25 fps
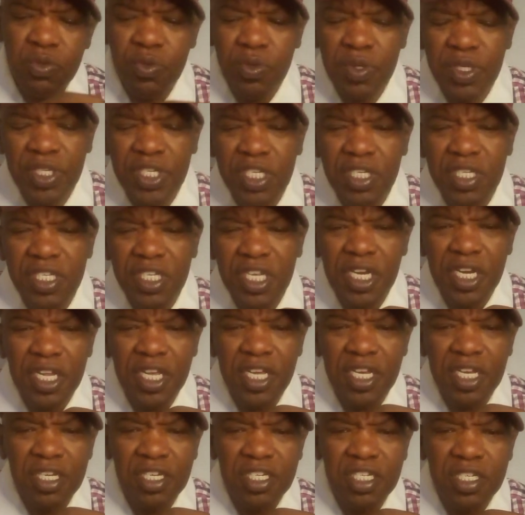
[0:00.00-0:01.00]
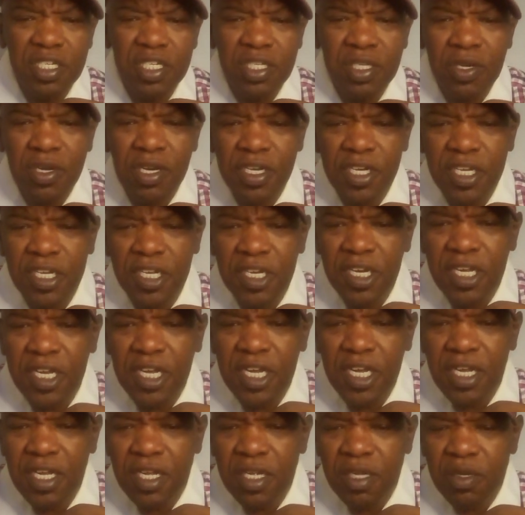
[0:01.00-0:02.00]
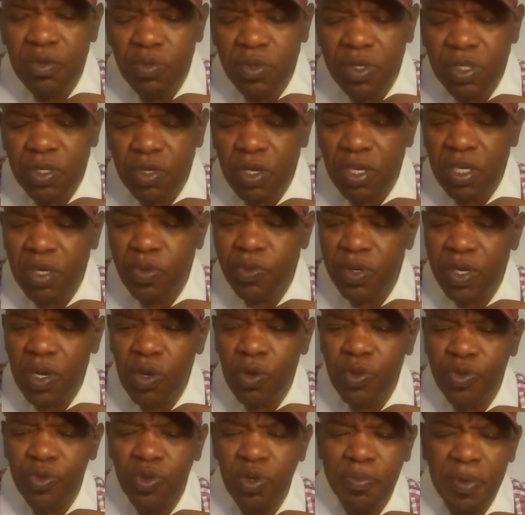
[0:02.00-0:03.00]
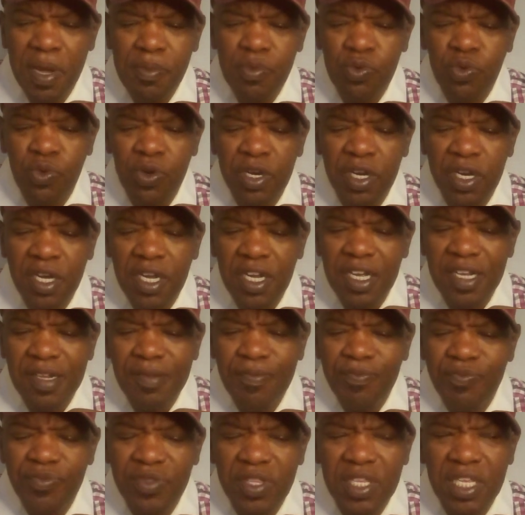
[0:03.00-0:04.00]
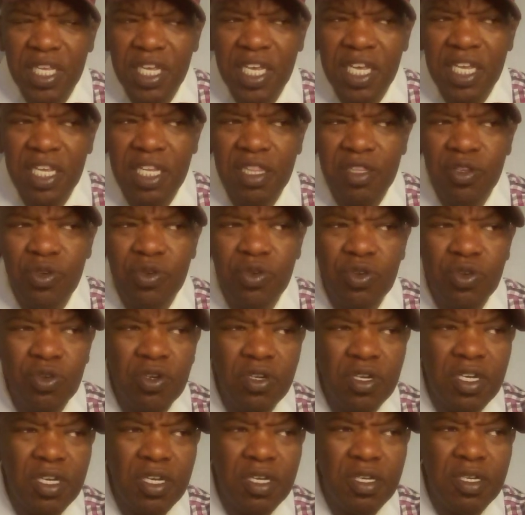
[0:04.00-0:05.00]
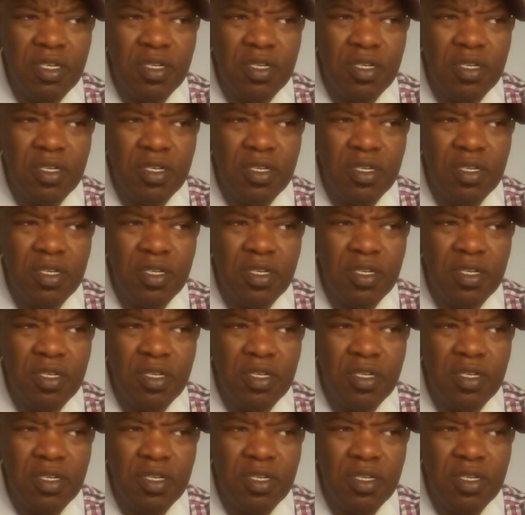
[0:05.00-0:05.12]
And she's in there, she's talking. We're going through the paperwork, and the little girl